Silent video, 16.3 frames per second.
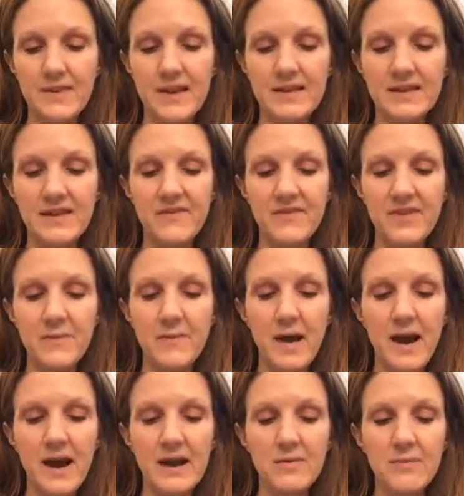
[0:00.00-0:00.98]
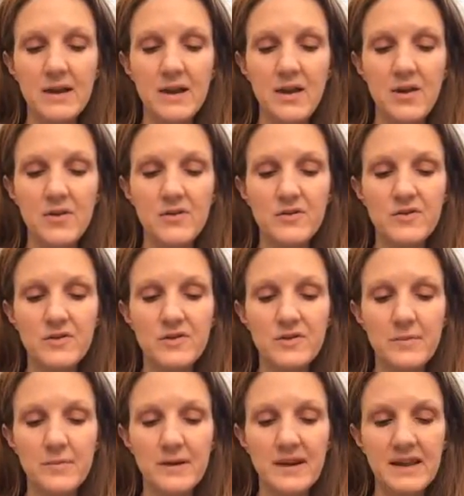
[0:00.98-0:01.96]
As if the mind belongs to
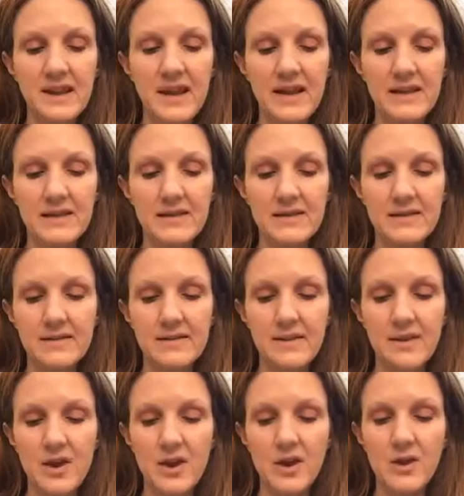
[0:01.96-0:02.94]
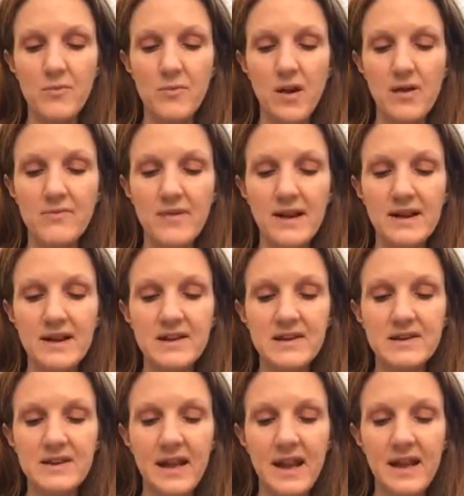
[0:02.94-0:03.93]
somebody else. You are ready
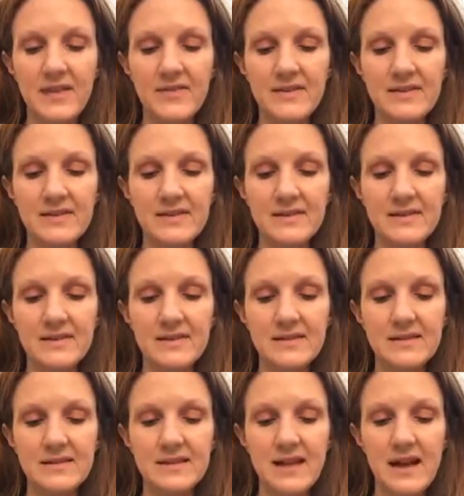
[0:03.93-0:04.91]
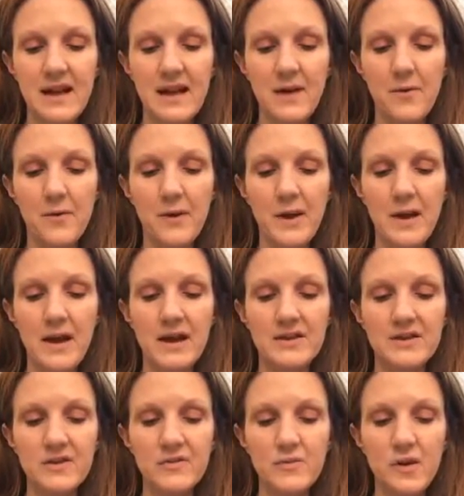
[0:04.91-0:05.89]
to take this distance now
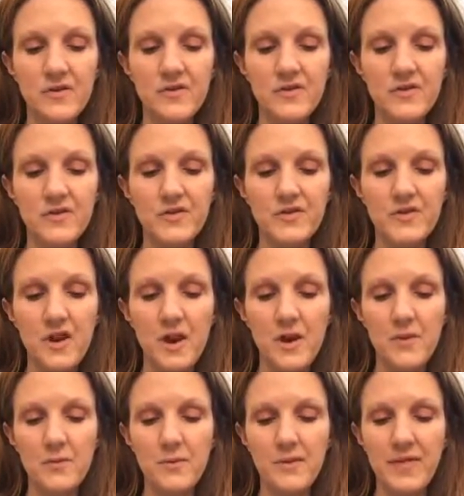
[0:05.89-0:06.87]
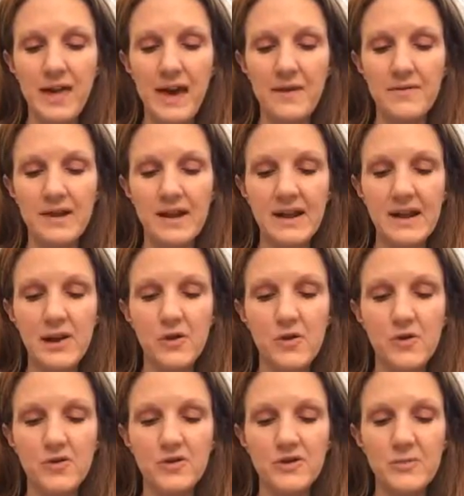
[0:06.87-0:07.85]
and to watch the show without getting
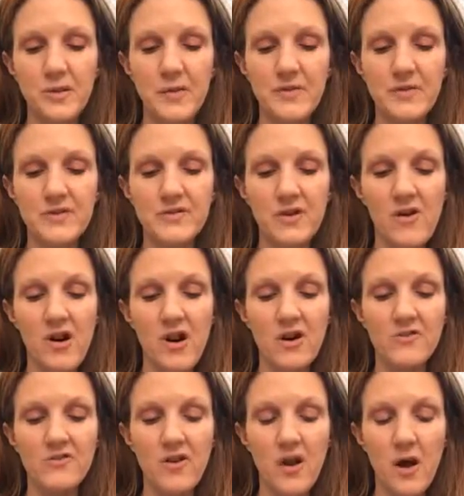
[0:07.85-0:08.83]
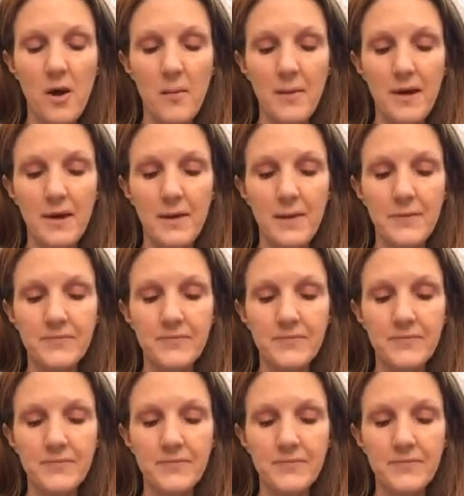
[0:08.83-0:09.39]
caught up in the drama.